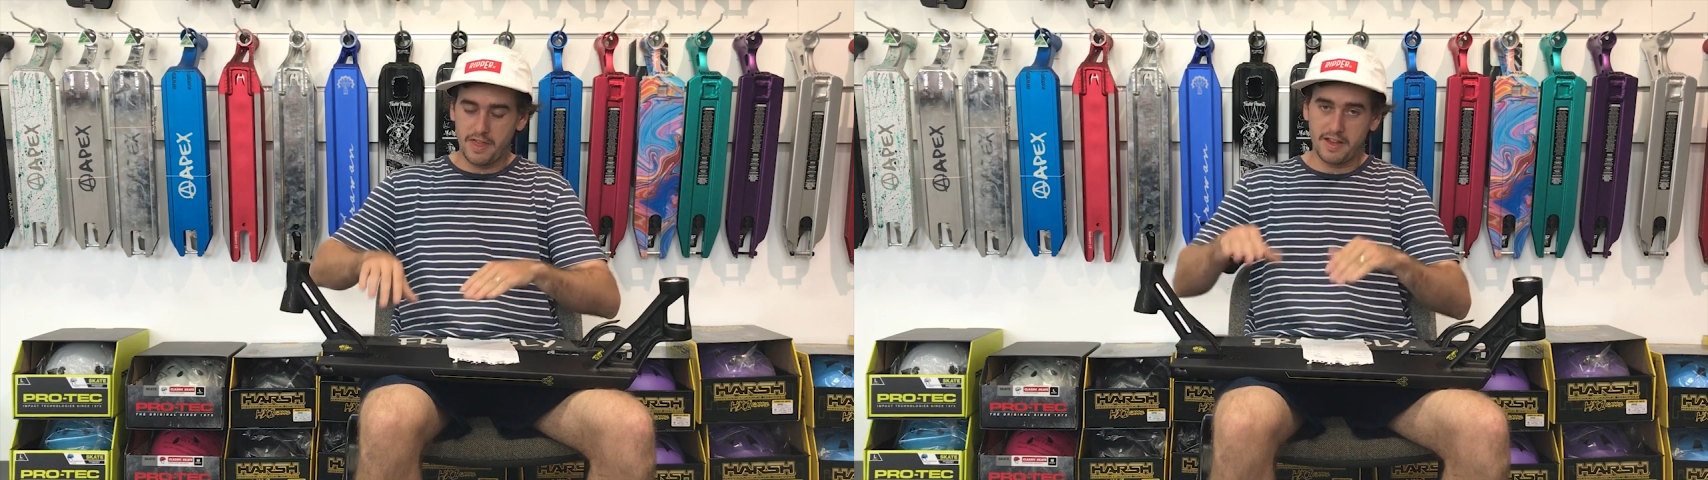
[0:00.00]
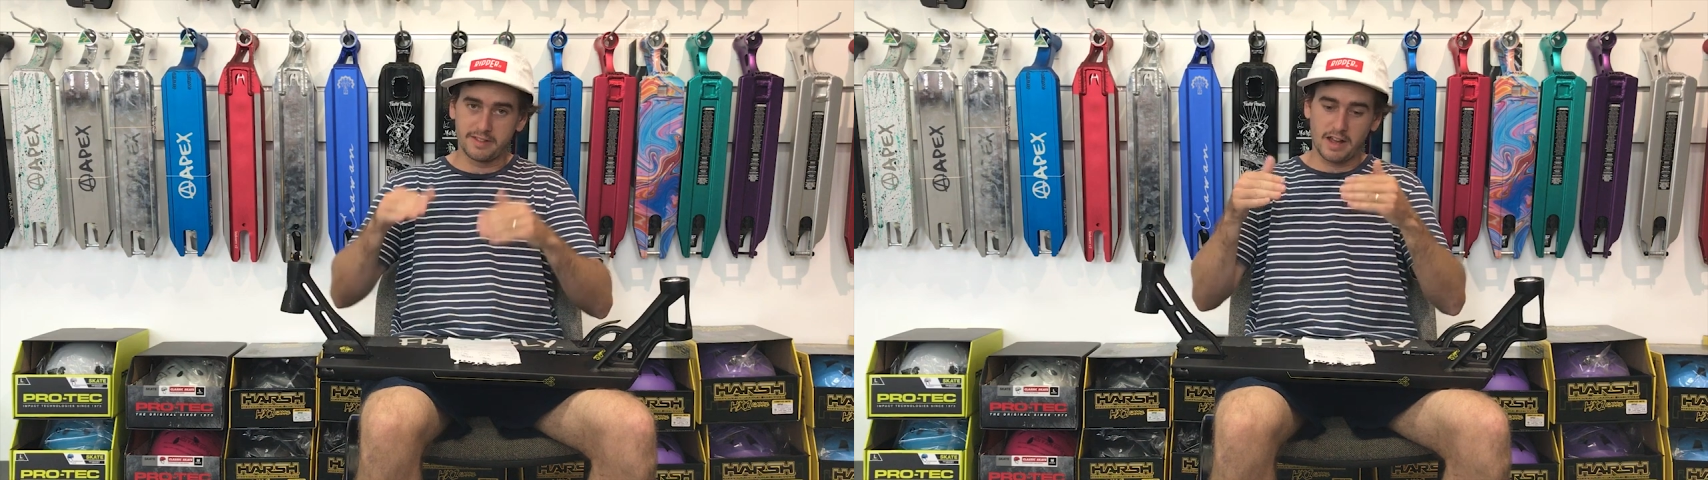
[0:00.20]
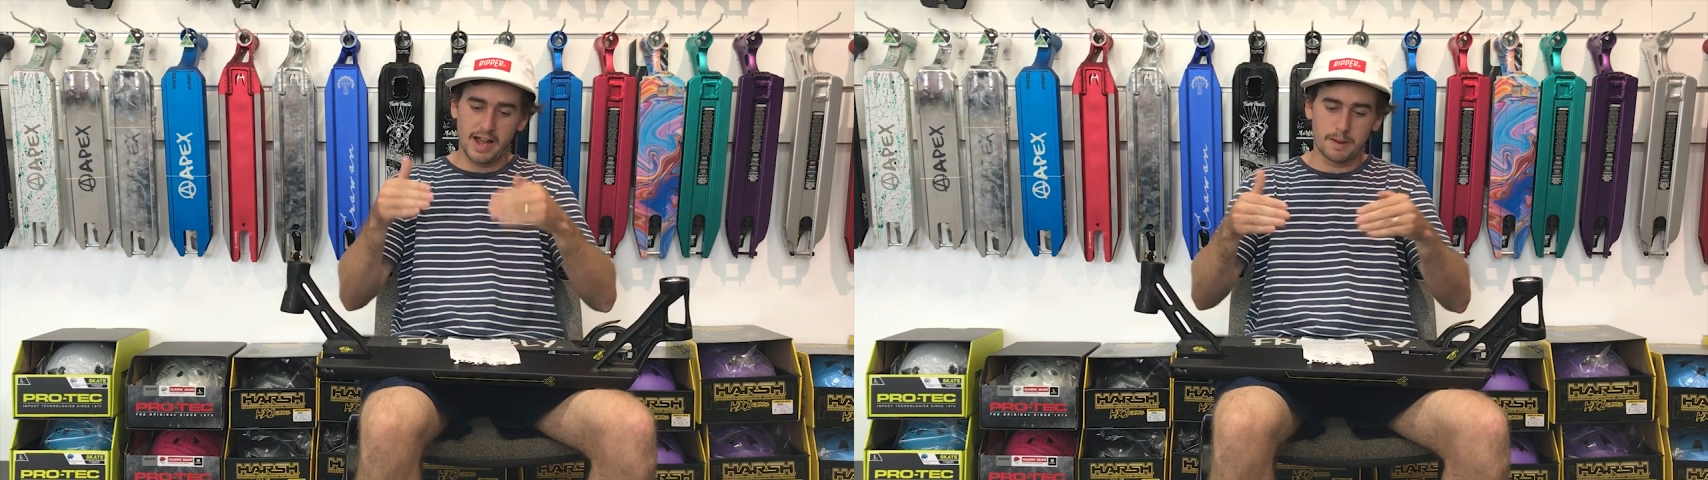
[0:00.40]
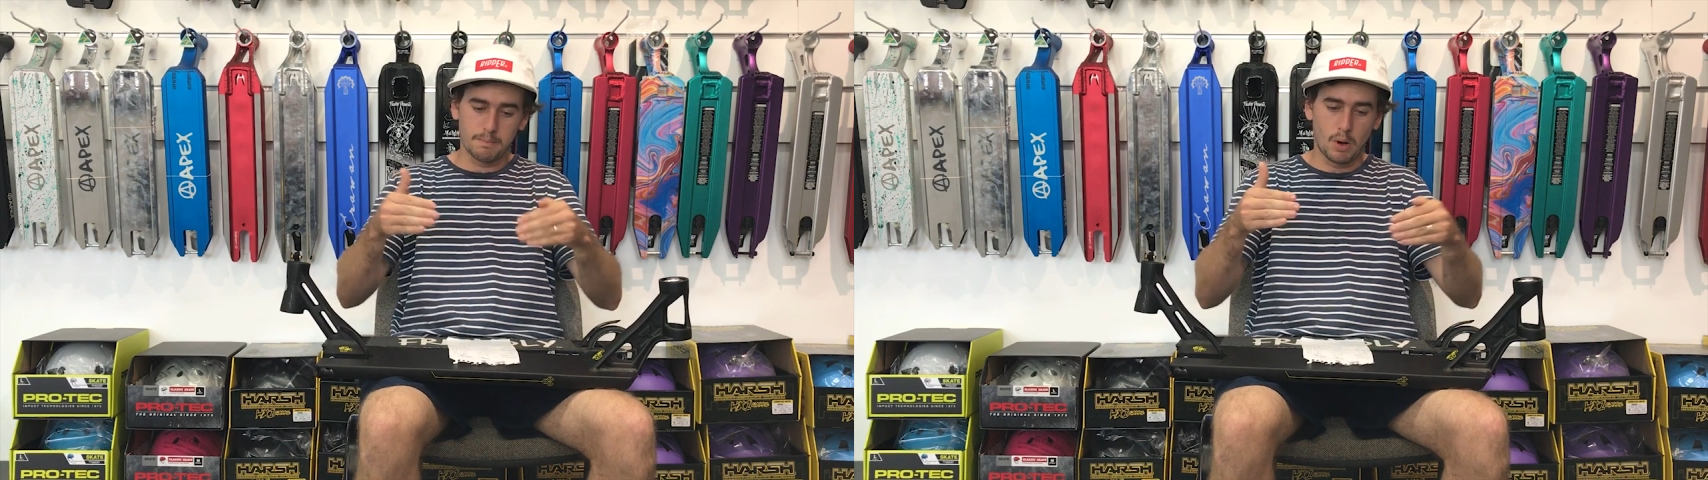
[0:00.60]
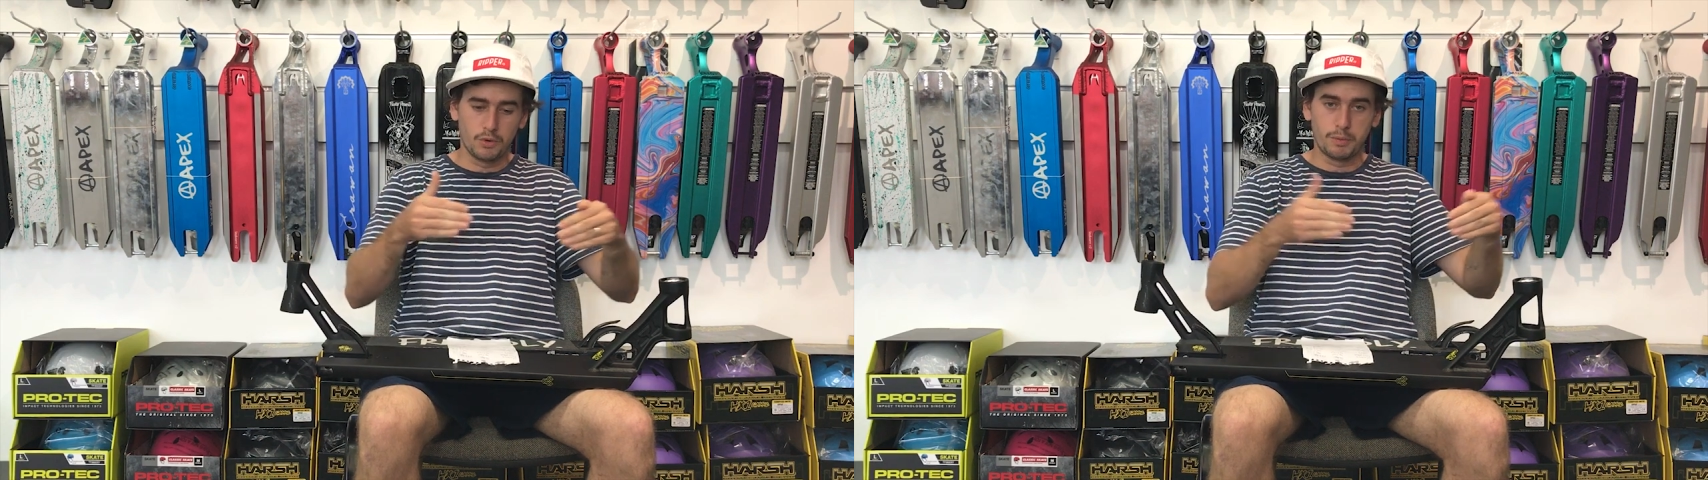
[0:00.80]
There's like
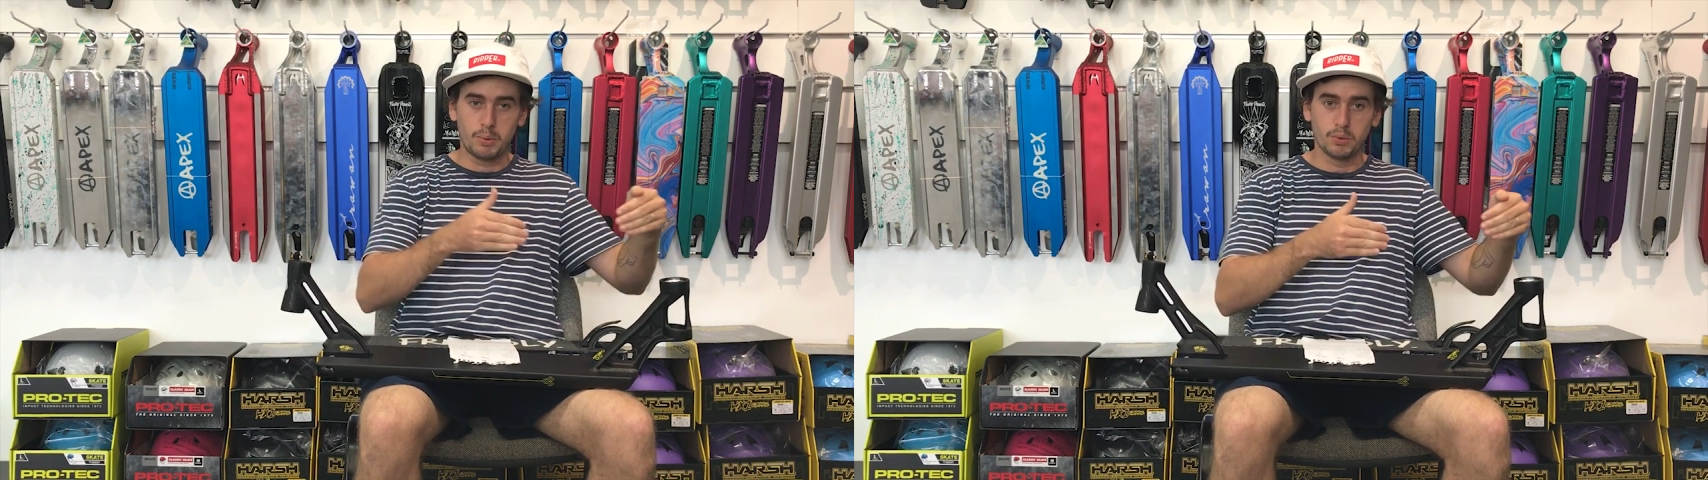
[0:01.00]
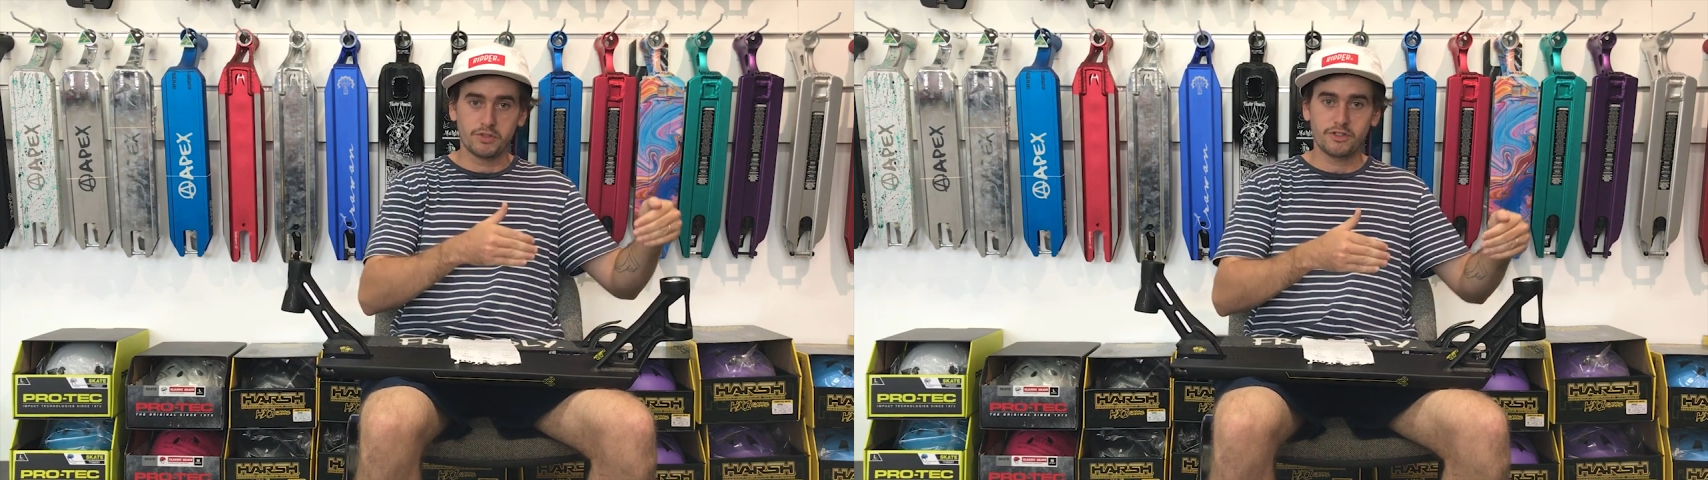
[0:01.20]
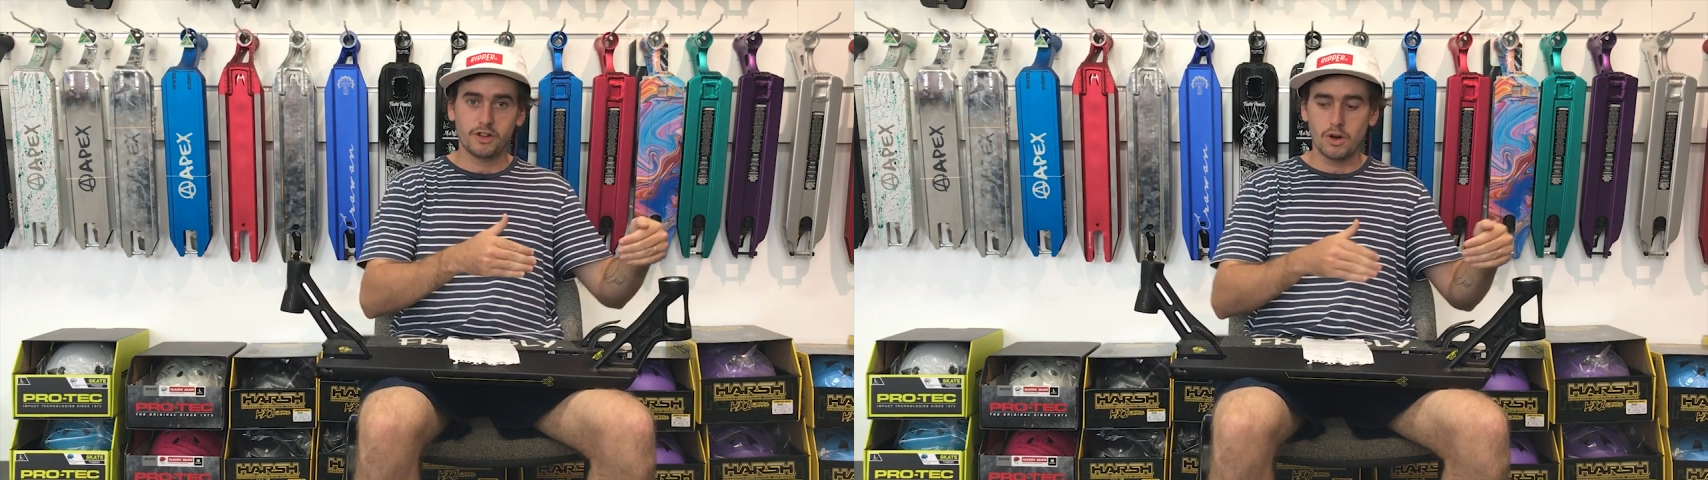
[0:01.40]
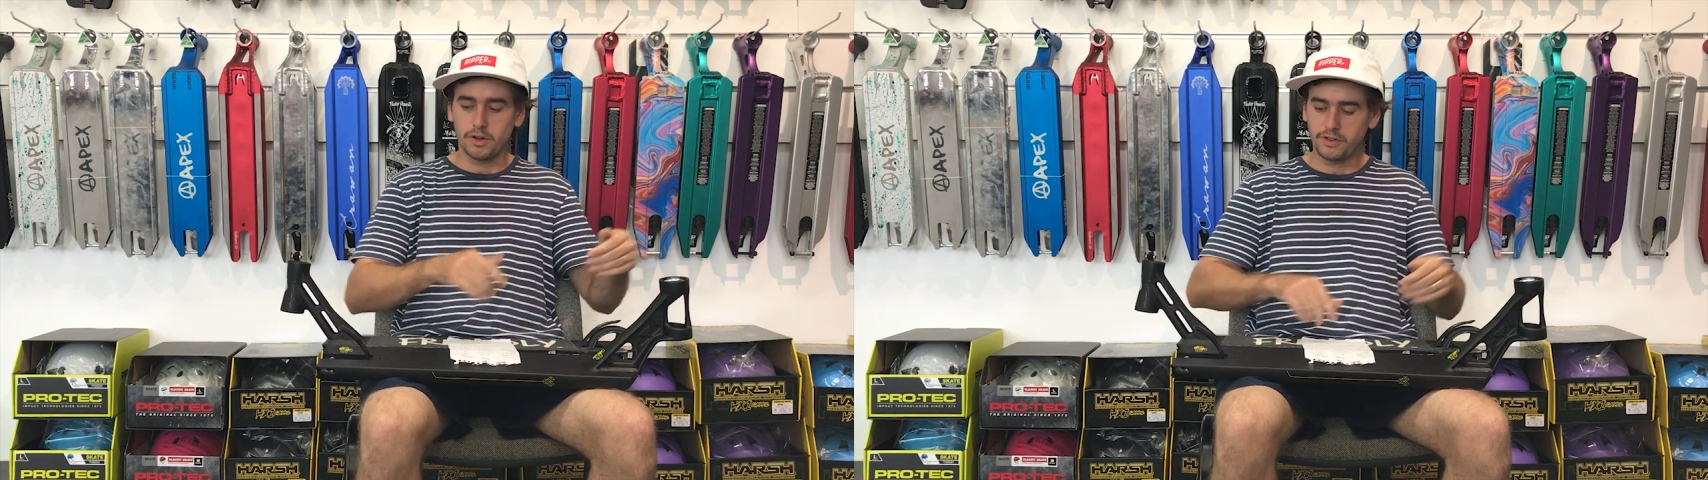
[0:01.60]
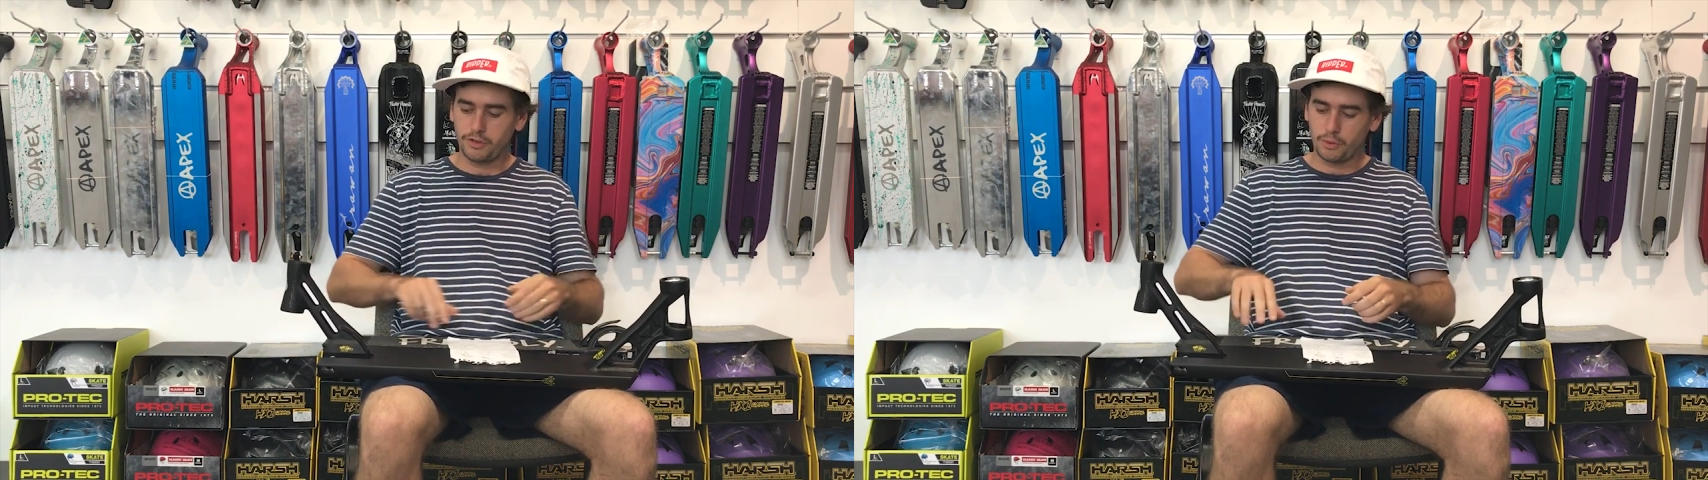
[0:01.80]
multiple
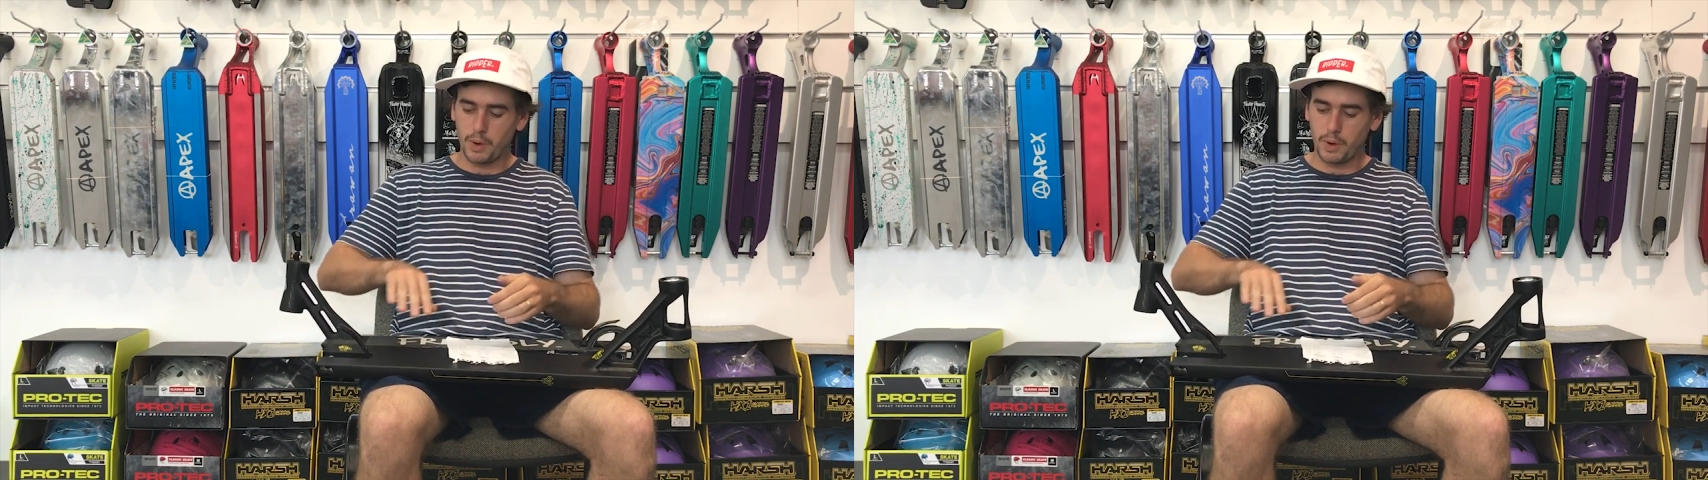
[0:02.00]
slots